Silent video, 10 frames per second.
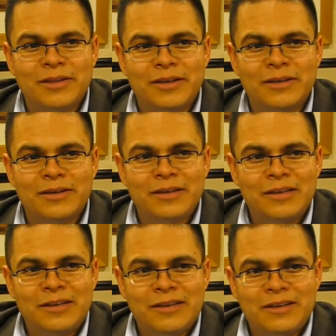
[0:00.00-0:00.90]
that
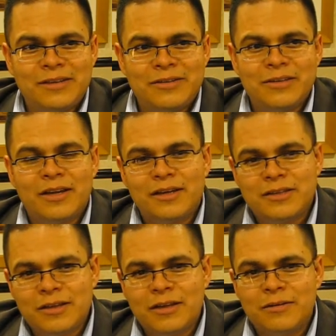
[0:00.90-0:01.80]
Chicana,
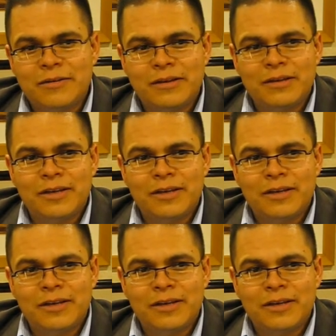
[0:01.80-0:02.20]
Chicano